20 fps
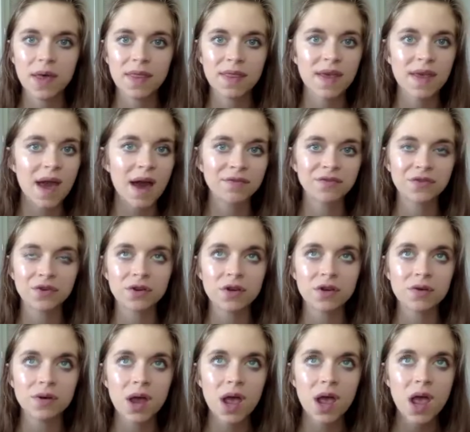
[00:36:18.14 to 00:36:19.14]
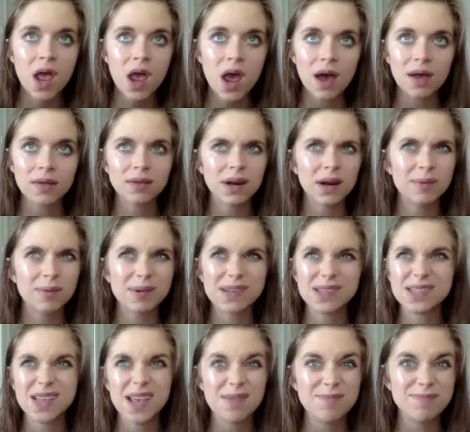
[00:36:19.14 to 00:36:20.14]
in the afternoon. And then I want to
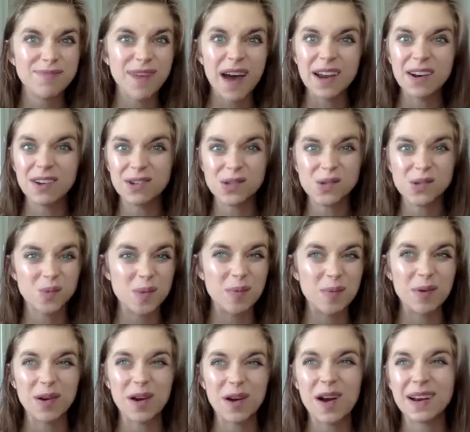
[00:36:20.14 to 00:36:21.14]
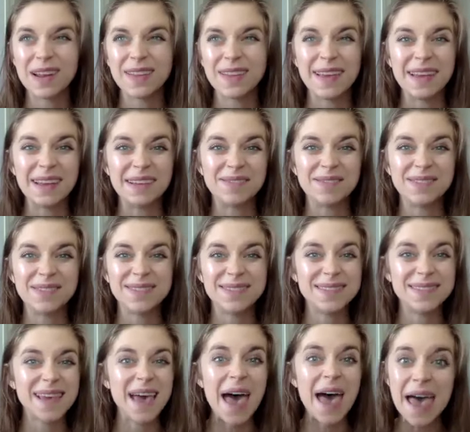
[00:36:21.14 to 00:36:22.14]
say finals, we were on at like
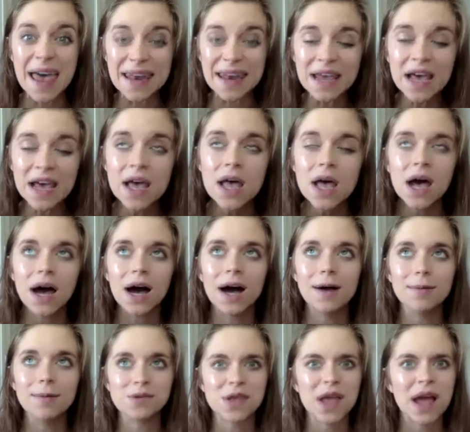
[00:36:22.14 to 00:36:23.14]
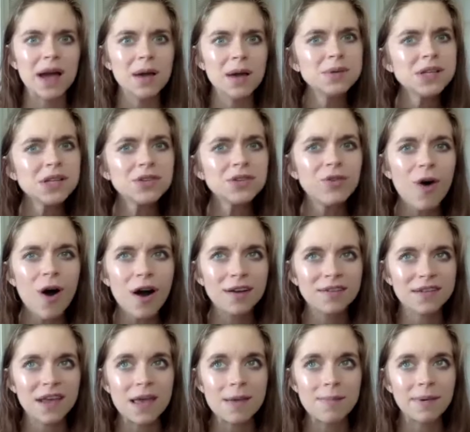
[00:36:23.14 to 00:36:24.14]
10. So yeah, it was a long
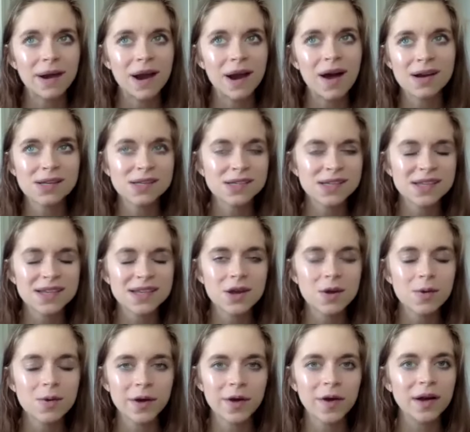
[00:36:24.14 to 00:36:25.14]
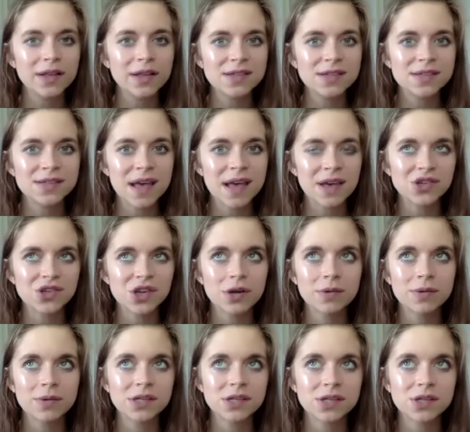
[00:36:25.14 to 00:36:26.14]
day, but honestly, no regrets. That show
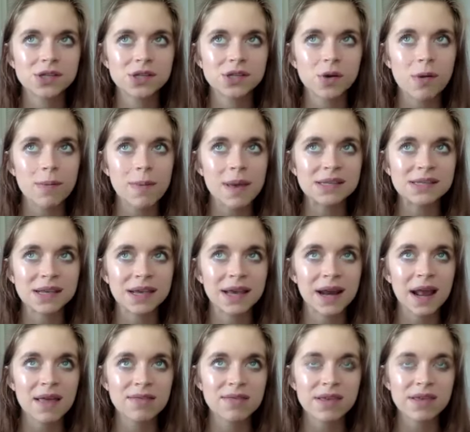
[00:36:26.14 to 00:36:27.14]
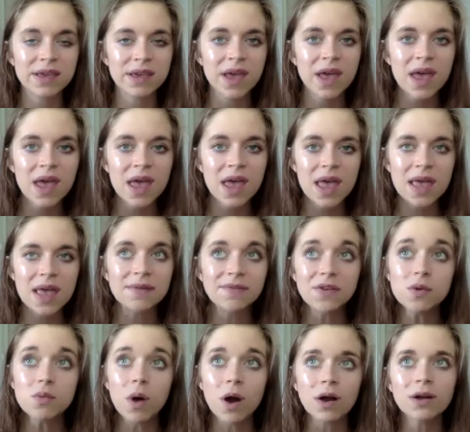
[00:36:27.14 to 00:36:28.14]
was so amazing. And I think if
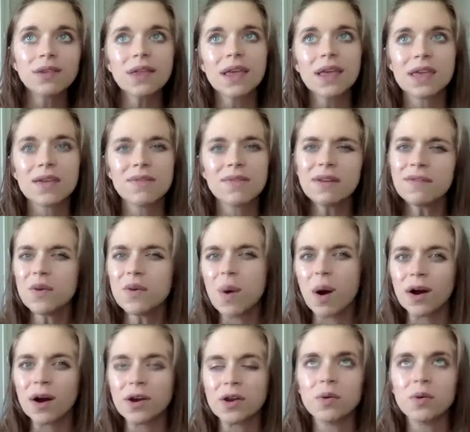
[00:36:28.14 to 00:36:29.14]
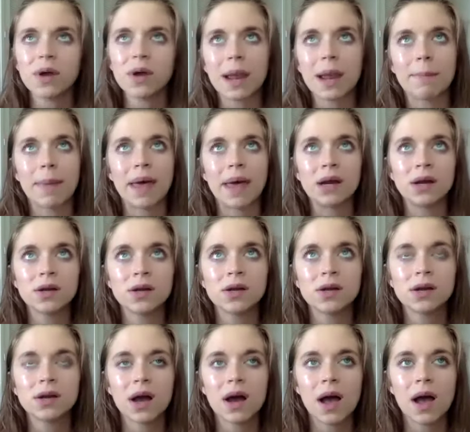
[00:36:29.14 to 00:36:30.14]
you are like, even if you are a newer
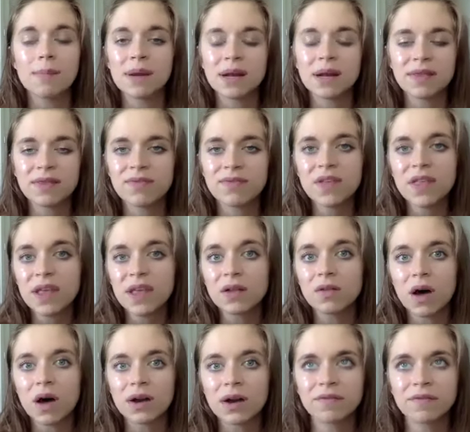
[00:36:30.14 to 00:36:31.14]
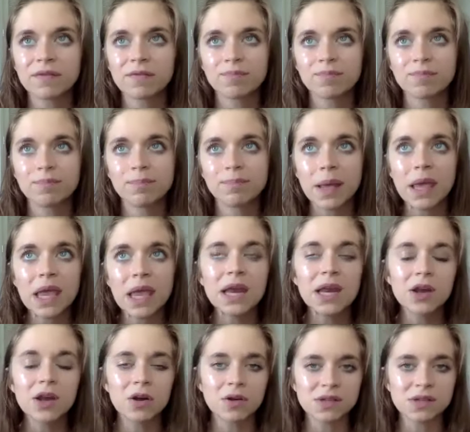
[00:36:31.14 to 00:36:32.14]
competitor, I mean, I feel like a lot of
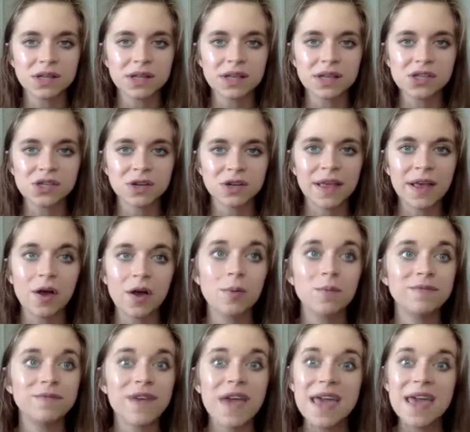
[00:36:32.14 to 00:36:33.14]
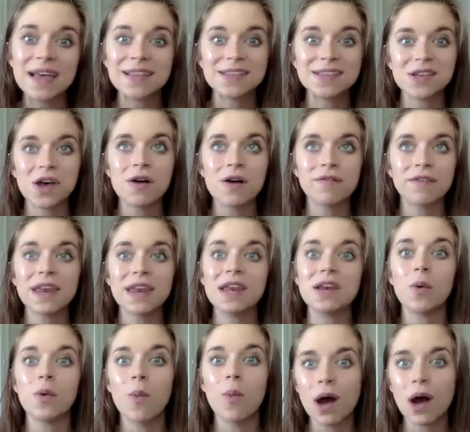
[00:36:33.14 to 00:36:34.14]
bikini girls at least are like fans of getting
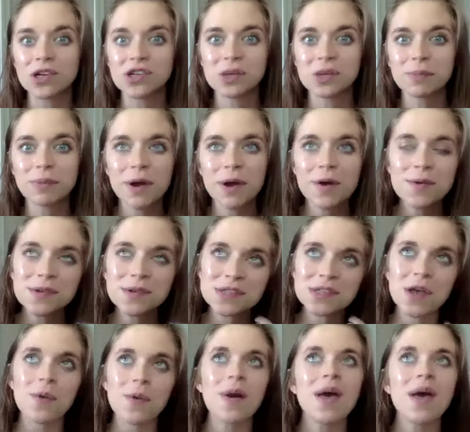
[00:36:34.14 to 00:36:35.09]
to watch the pros. So